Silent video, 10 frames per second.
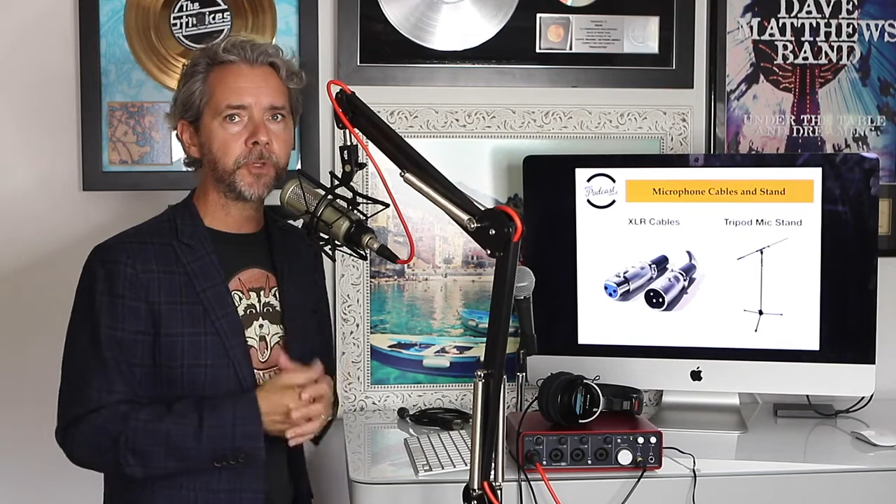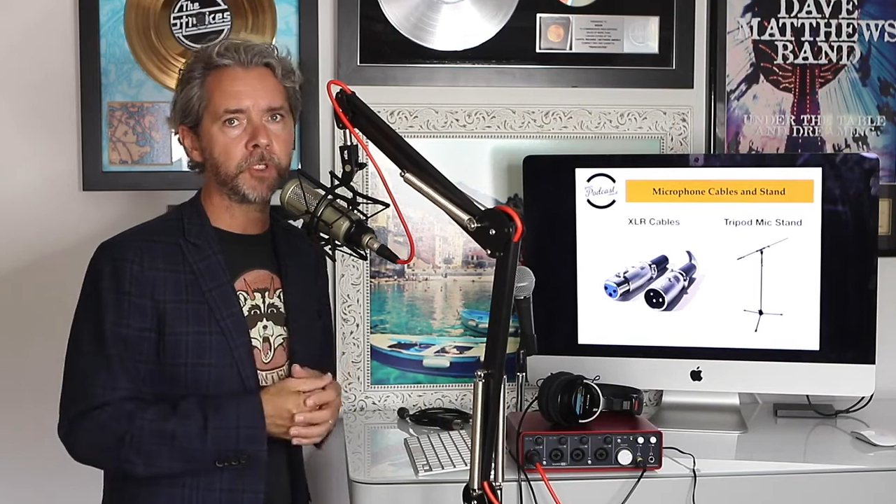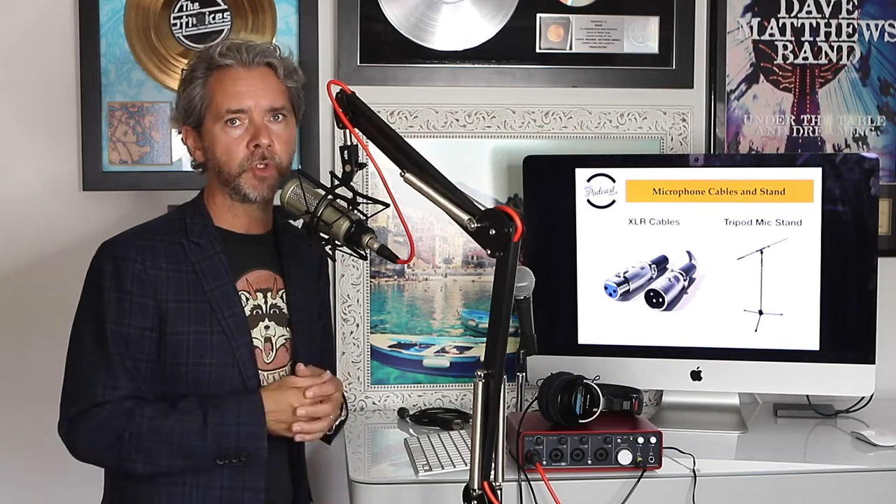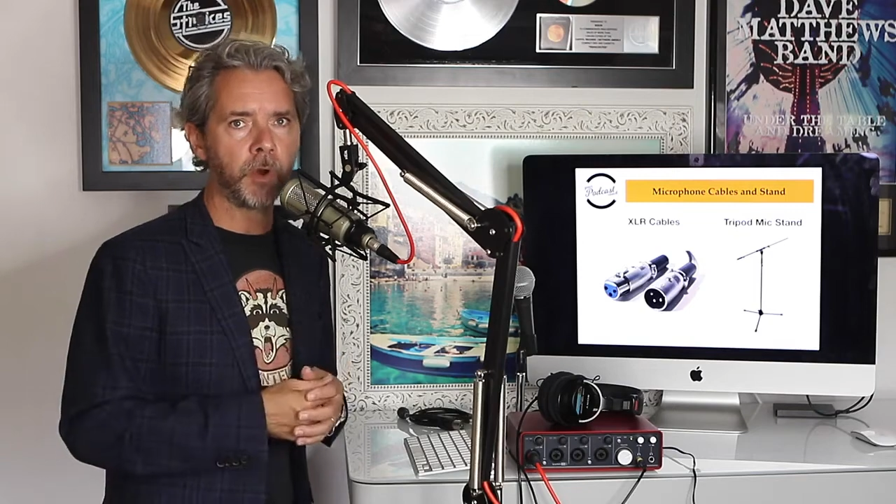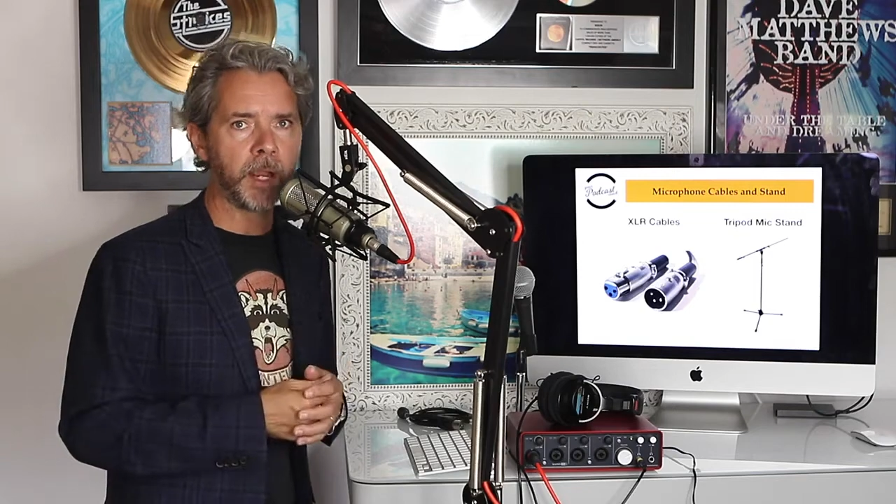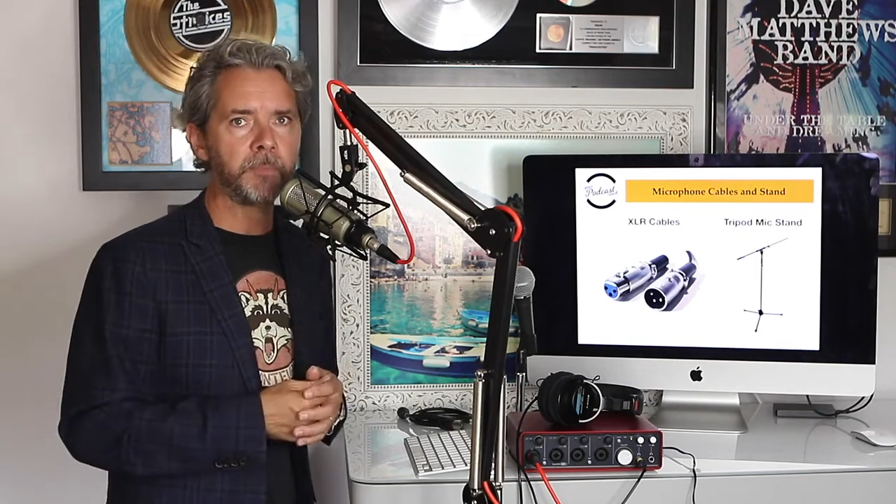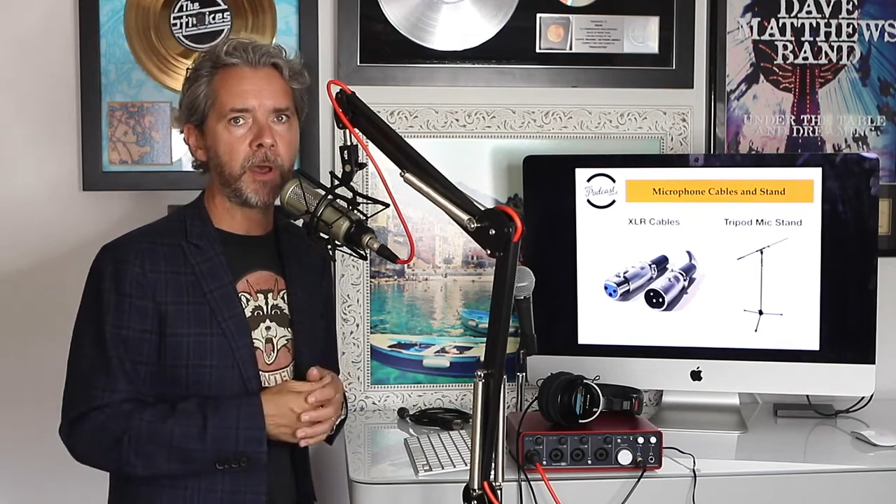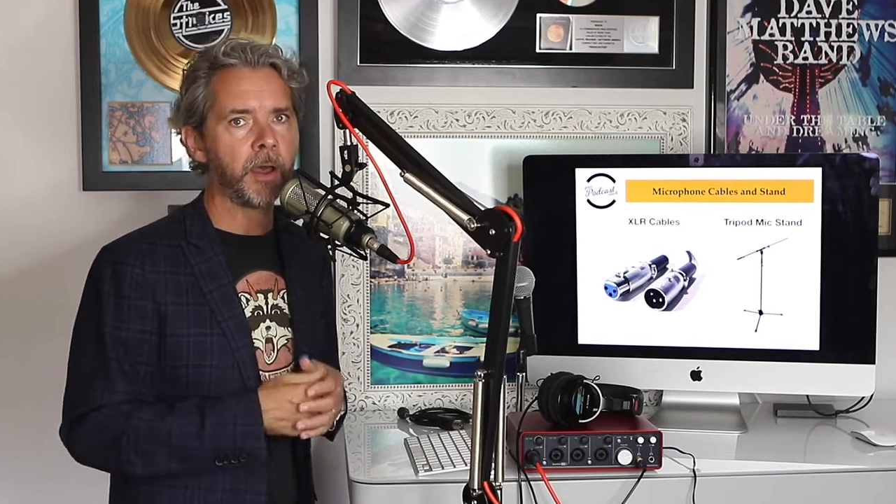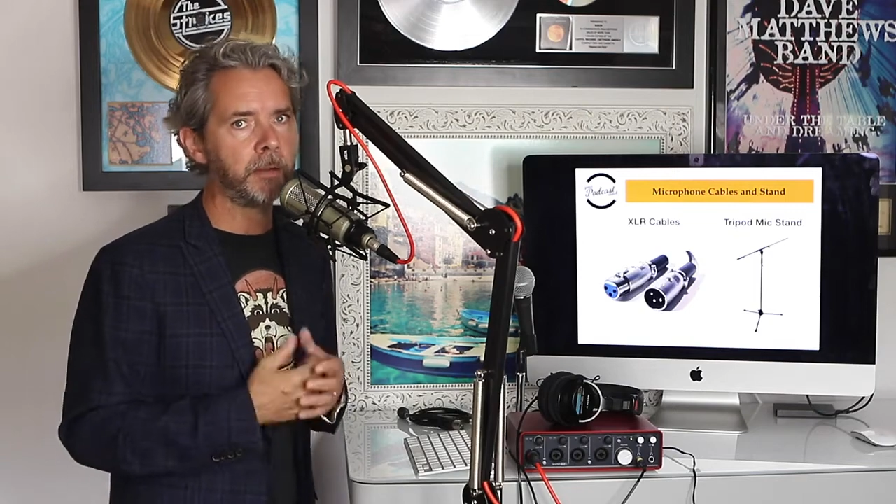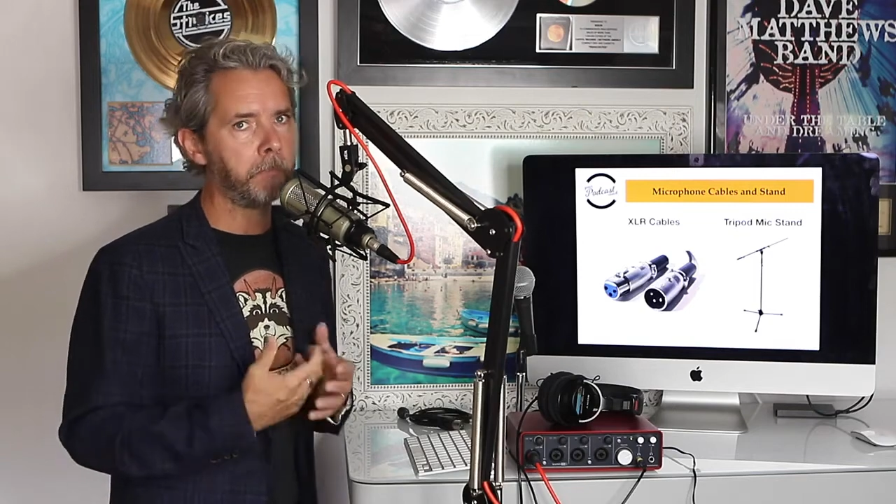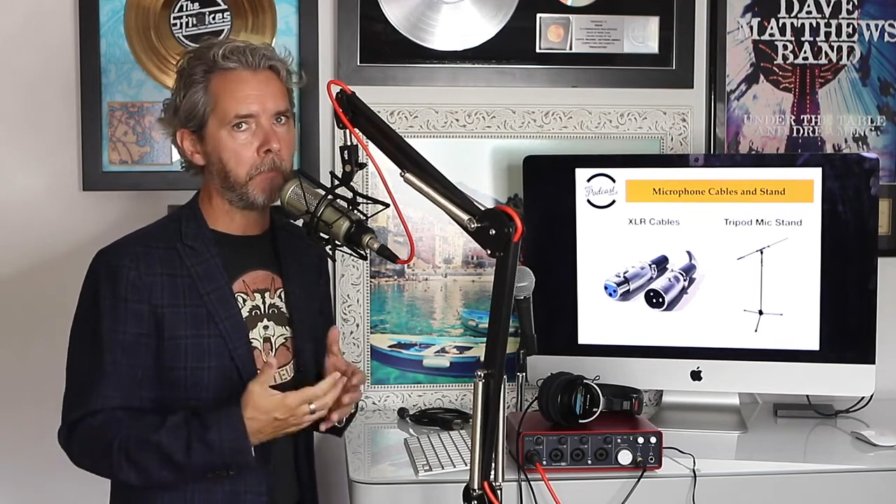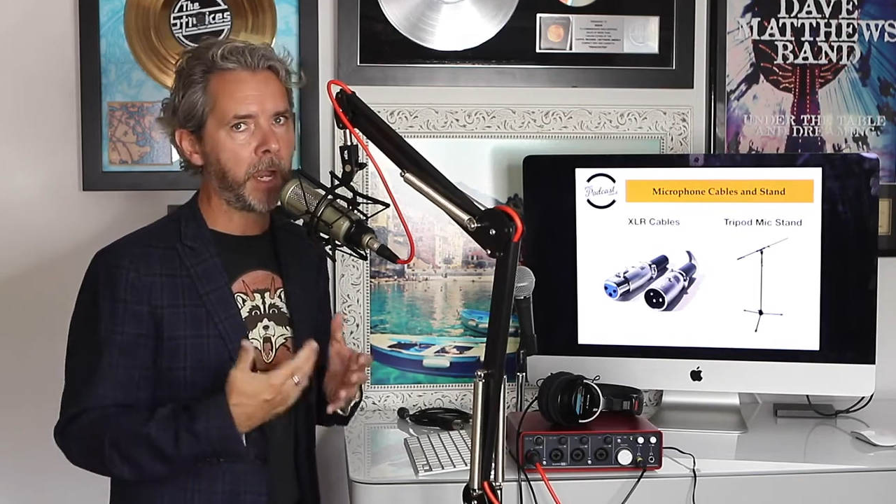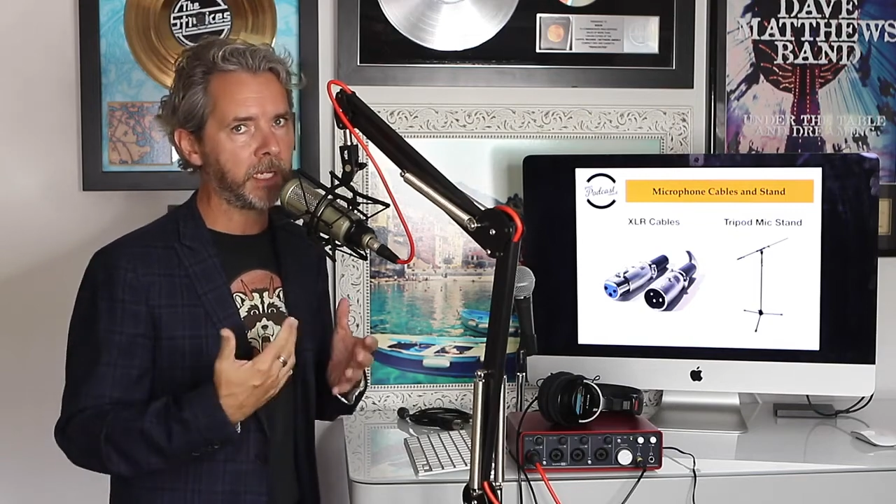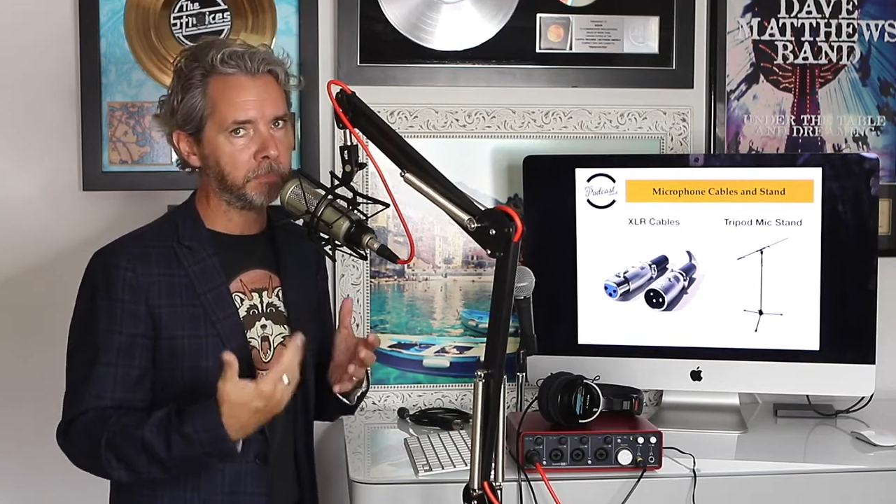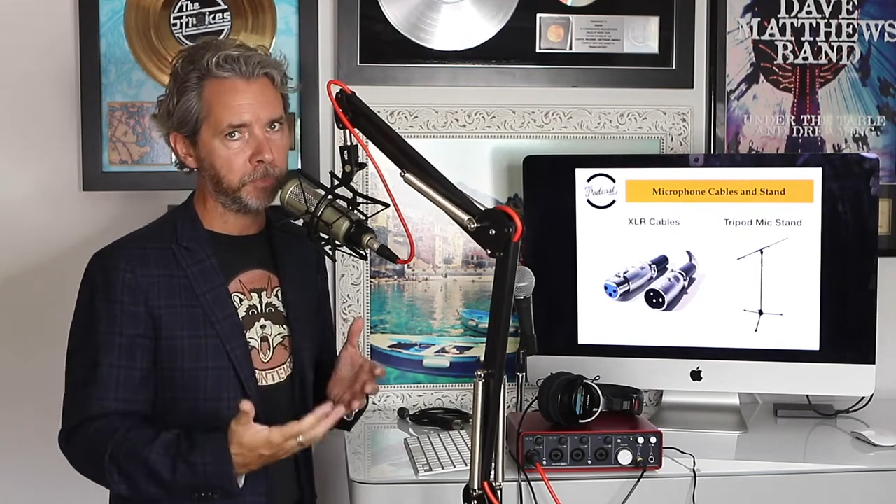with a tripod mic